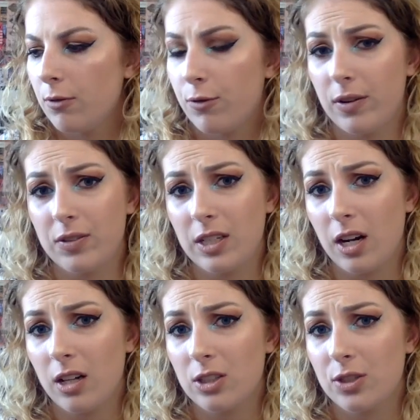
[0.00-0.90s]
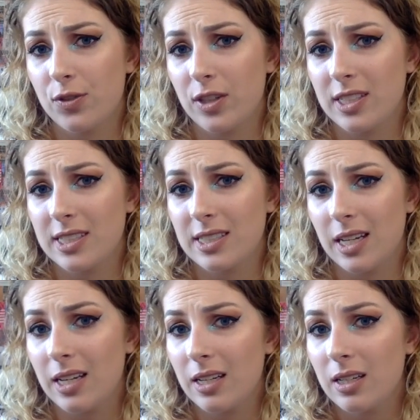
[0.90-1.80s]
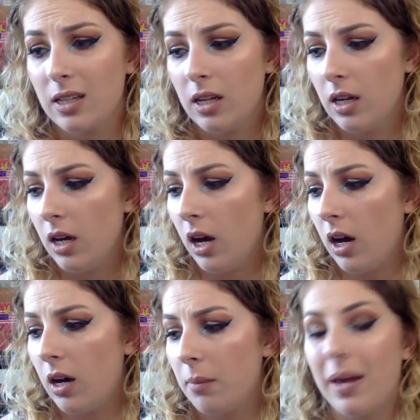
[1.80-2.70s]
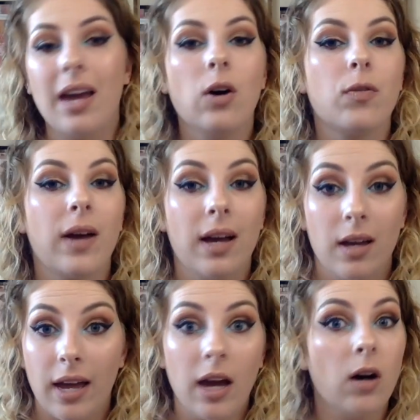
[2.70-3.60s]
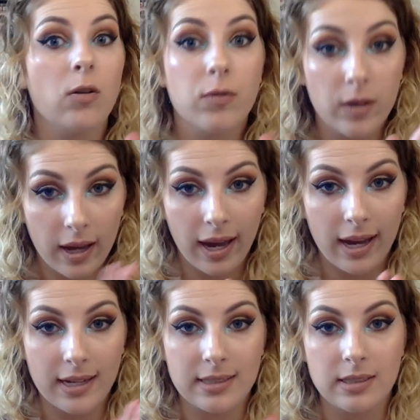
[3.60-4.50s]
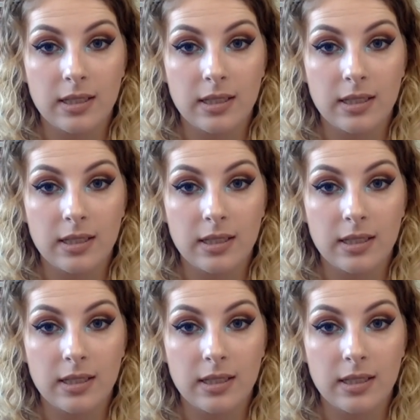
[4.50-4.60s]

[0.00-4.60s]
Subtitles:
$50 for this set. Elf has